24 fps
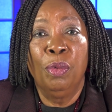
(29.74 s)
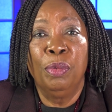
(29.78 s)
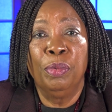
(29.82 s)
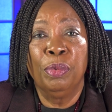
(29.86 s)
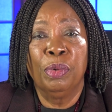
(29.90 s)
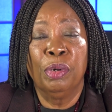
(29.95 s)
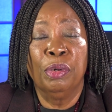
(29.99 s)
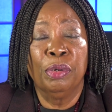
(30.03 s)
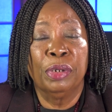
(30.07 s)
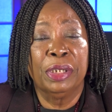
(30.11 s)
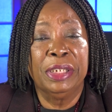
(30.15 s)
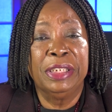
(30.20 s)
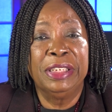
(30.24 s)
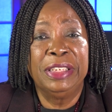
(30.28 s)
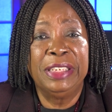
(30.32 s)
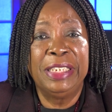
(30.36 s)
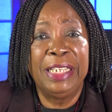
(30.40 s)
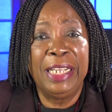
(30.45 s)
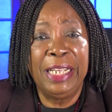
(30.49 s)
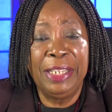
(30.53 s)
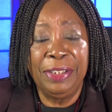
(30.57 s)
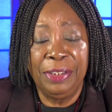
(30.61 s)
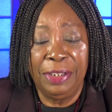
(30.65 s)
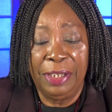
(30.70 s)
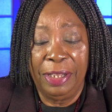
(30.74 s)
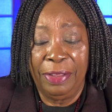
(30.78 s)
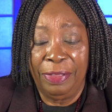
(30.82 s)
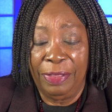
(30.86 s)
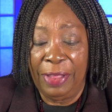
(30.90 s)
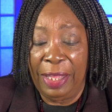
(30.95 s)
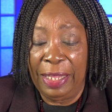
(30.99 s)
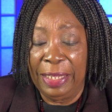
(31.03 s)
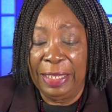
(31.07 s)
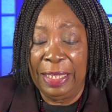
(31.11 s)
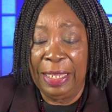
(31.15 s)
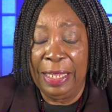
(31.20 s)
we're going to continue to
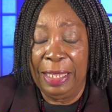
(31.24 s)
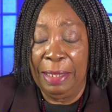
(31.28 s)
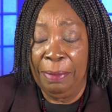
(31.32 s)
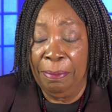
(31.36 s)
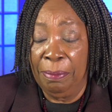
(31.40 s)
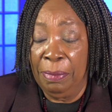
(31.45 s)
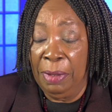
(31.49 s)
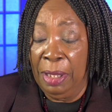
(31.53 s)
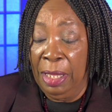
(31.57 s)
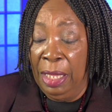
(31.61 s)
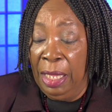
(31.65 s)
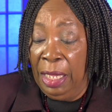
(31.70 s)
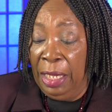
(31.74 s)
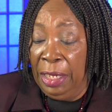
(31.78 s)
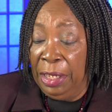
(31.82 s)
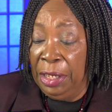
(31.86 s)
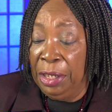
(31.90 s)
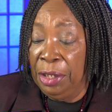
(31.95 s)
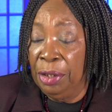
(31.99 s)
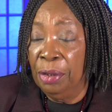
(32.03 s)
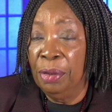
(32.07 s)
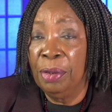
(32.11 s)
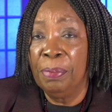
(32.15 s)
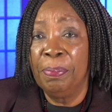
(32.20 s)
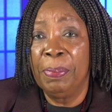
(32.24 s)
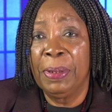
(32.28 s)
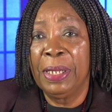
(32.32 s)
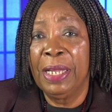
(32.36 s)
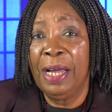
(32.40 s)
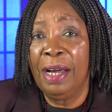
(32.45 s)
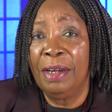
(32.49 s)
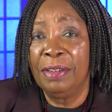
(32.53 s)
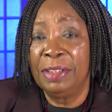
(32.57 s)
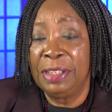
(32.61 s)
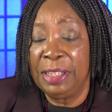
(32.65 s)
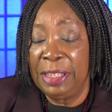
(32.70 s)
thank Him, you know,
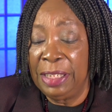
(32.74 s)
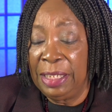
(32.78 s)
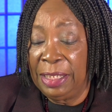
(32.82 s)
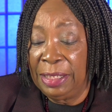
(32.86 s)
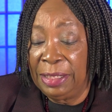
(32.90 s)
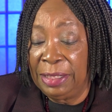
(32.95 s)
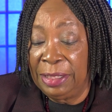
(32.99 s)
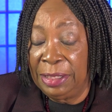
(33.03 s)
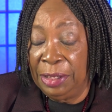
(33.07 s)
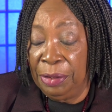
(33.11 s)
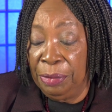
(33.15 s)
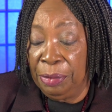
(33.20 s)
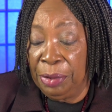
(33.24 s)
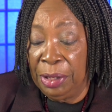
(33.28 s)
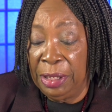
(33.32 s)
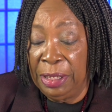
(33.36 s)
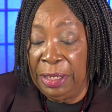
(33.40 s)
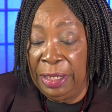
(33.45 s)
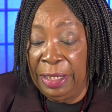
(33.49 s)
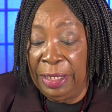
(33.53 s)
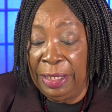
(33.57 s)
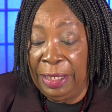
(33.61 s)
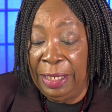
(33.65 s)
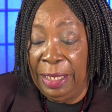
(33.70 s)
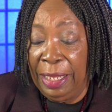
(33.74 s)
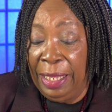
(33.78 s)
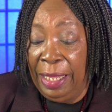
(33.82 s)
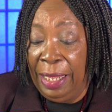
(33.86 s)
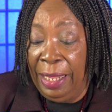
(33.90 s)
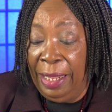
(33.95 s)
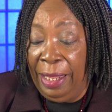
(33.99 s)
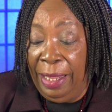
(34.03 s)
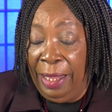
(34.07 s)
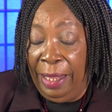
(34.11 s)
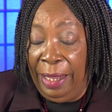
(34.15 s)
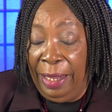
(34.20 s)
because He is so good.
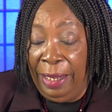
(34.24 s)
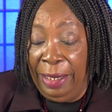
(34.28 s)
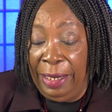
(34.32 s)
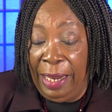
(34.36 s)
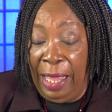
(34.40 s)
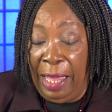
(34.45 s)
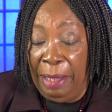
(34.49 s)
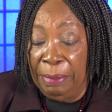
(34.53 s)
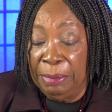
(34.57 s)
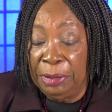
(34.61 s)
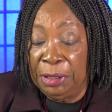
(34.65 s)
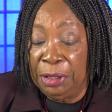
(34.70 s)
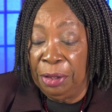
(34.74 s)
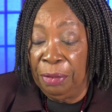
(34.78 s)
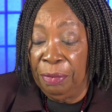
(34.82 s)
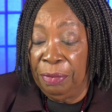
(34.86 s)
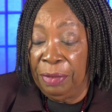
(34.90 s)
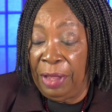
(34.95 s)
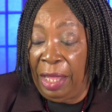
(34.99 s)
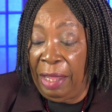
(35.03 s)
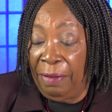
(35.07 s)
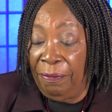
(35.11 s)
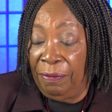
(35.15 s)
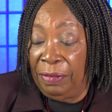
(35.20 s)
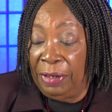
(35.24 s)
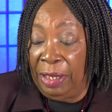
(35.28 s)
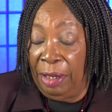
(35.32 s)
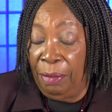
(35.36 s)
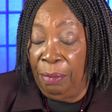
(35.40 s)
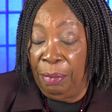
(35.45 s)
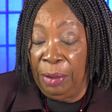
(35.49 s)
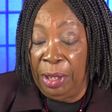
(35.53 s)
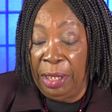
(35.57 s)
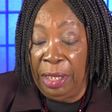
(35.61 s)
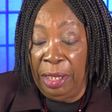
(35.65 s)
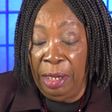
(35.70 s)
And I'm so thankful
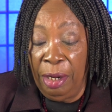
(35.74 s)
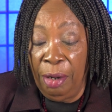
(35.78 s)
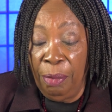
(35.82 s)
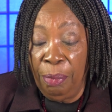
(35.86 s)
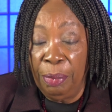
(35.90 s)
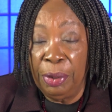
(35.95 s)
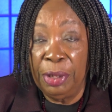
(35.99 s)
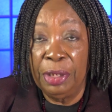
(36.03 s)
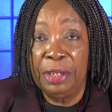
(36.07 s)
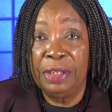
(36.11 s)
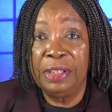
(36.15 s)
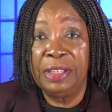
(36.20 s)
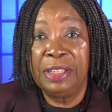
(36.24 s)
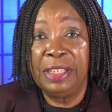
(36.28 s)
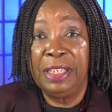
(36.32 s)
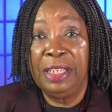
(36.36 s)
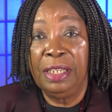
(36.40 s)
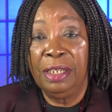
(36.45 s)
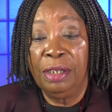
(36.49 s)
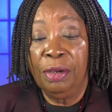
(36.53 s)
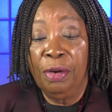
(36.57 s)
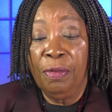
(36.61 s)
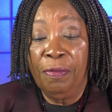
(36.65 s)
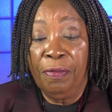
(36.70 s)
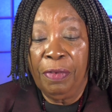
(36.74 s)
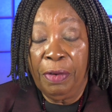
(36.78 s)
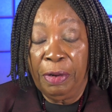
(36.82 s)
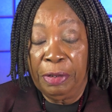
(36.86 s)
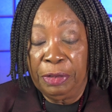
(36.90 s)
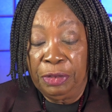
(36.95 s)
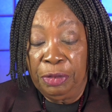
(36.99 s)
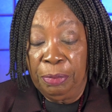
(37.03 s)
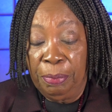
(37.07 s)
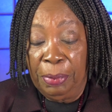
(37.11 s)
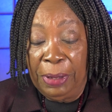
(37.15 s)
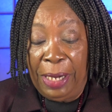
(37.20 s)
that we're here. We're still on
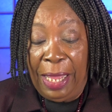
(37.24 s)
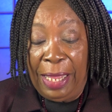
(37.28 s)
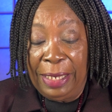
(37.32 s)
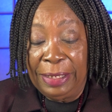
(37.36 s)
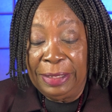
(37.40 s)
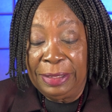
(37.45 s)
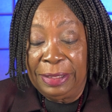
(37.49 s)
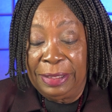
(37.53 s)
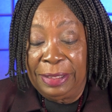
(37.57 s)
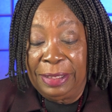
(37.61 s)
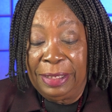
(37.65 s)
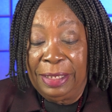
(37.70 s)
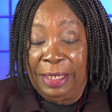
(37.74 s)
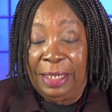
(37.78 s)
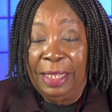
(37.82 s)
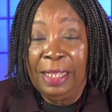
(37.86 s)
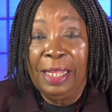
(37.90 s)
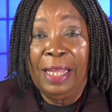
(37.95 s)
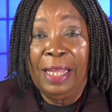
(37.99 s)
virtual, but I just